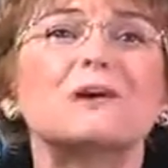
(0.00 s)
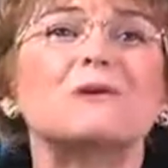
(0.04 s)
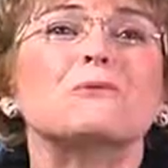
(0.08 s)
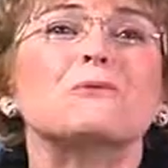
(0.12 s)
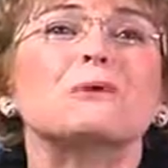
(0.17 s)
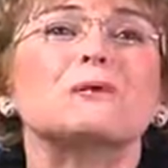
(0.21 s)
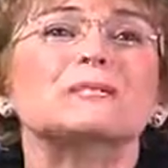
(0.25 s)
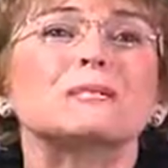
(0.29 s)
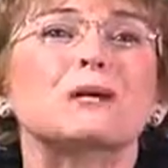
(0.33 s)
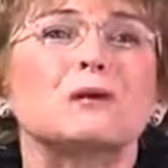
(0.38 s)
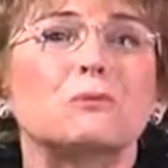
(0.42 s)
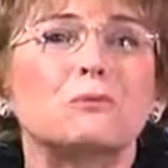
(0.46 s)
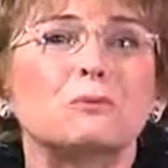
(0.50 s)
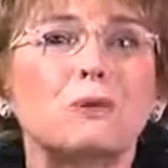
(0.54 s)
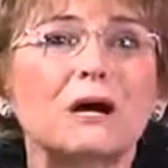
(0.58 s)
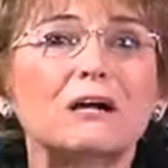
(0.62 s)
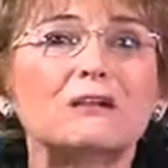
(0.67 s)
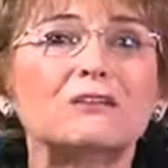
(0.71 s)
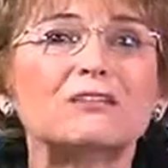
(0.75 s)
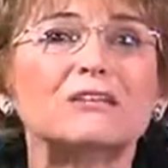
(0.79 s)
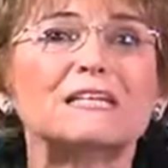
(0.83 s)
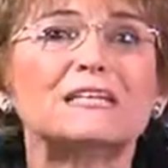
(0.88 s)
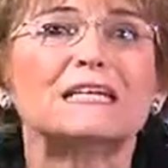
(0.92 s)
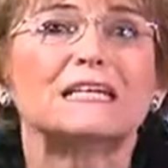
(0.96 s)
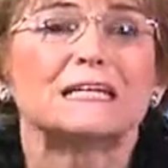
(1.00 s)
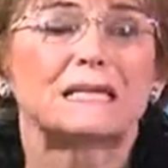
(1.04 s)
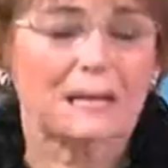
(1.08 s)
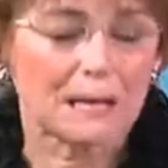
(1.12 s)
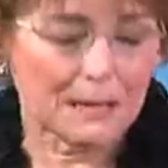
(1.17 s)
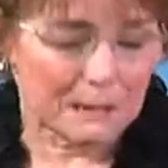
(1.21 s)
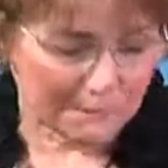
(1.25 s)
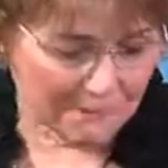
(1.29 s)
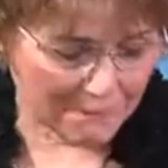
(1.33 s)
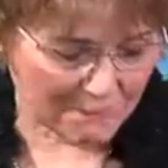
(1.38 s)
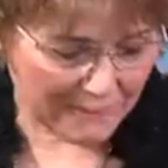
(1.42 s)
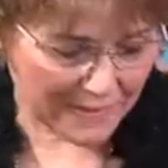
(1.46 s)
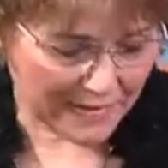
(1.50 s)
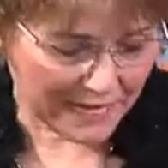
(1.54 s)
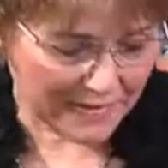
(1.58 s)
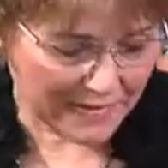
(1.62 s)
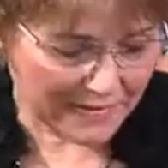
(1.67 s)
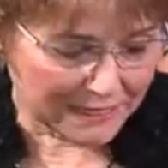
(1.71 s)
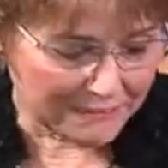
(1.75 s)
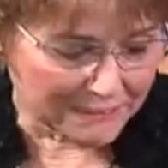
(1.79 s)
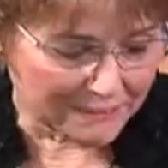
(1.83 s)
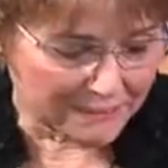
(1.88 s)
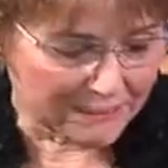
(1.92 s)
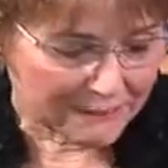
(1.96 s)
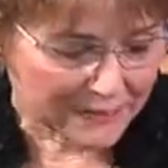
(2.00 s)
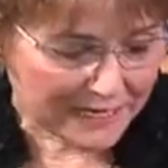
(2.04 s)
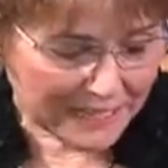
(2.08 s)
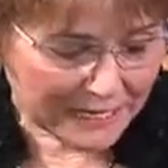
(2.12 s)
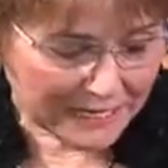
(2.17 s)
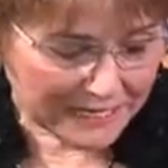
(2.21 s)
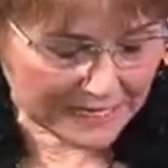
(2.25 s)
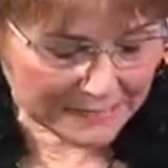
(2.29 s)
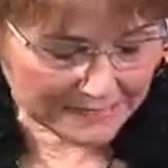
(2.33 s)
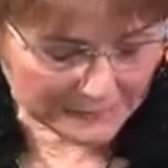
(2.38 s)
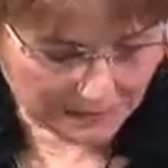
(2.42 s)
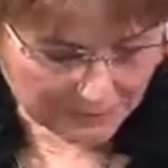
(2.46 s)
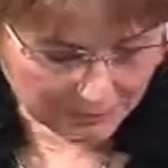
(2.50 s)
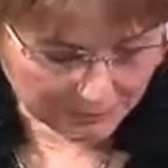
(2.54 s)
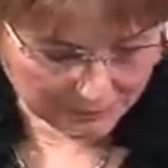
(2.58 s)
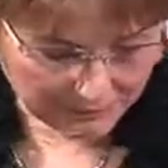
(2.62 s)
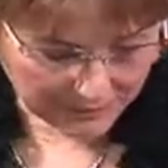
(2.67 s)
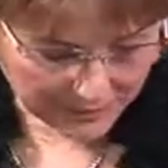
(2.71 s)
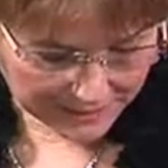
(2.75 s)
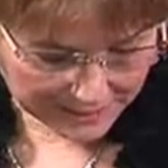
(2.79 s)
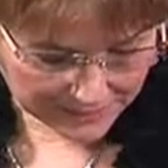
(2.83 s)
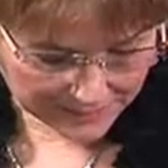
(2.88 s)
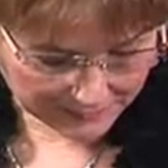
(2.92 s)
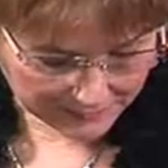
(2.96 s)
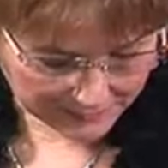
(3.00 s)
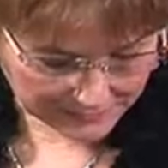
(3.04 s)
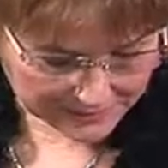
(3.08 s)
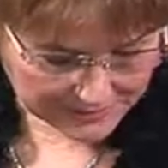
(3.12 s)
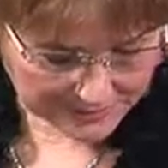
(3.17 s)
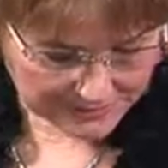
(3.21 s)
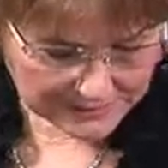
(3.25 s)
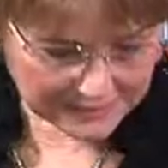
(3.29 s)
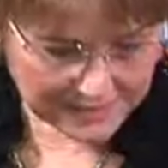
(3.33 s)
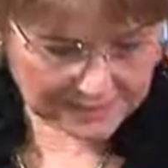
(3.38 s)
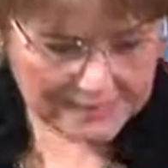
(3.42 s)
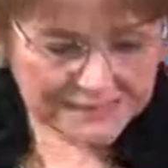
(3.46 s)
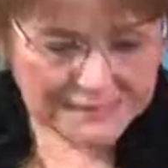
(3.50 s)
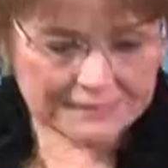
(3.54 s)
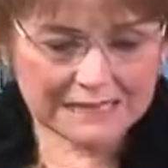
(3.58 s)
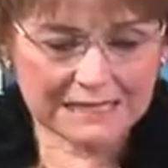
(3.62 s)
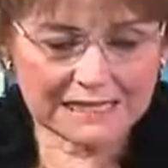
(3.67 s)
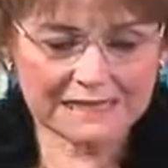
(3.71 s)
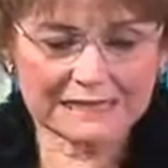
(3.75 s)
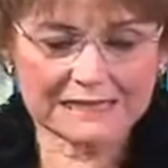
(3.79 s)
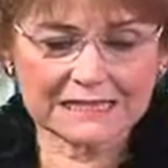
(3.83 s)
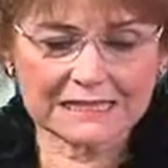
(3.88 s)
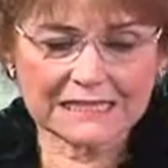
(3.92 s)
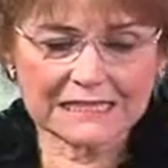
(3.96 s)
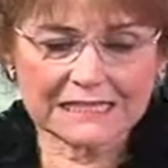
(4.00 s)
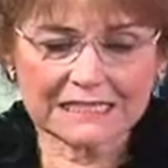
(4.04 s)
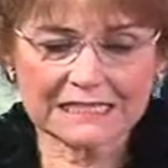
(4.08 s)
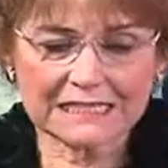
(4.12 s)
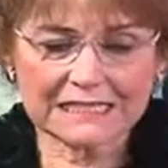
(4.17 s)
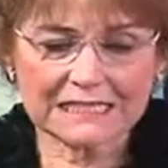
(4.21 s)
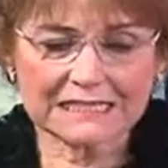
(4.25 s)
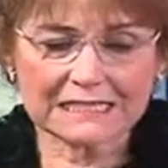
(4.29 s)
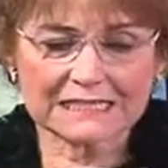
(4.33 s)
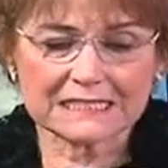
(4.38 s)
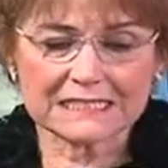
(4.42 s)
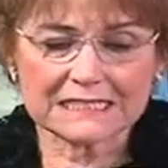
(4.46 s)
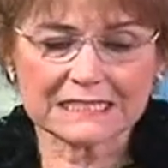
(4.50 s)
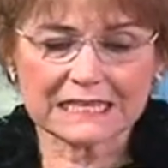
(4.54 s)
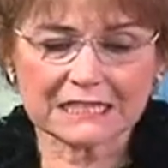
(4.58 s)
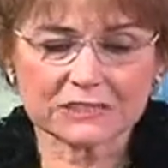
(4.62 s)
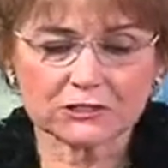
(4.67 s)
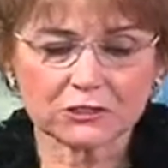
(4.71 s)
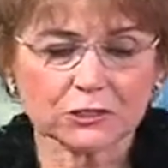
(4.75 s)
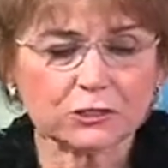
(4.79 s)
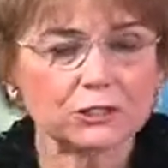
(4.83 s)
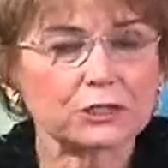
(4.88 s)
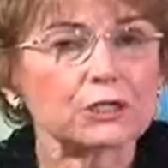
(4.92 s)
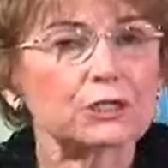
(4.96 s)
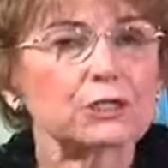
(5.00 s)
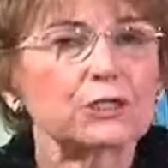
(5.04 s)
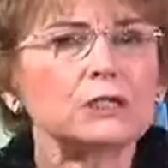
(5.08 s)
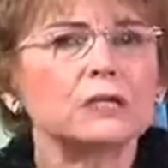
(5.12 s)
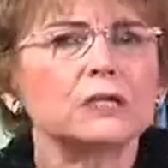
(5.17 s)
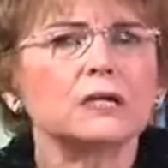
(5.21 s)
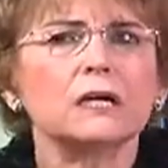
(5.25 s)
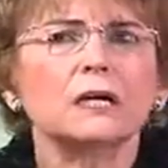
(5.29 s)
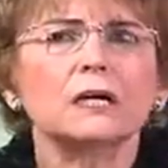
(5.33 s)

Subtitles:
was a wealthy man. And the Bible says that then he said to her,